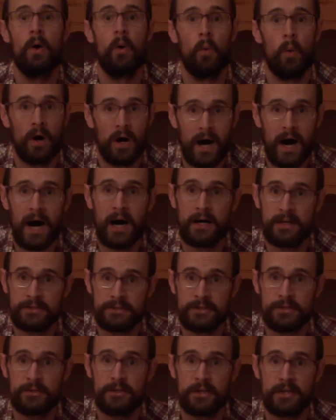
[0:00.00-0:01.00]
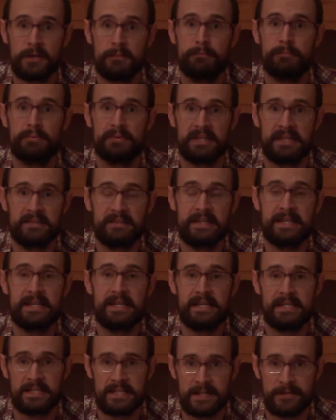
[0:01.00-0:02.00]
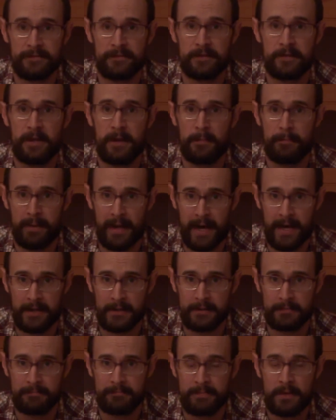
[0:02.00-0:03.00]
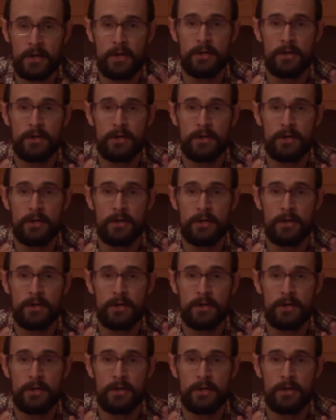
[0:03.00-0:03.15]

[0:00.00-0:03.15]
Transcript: while I'll do the completely different pattern.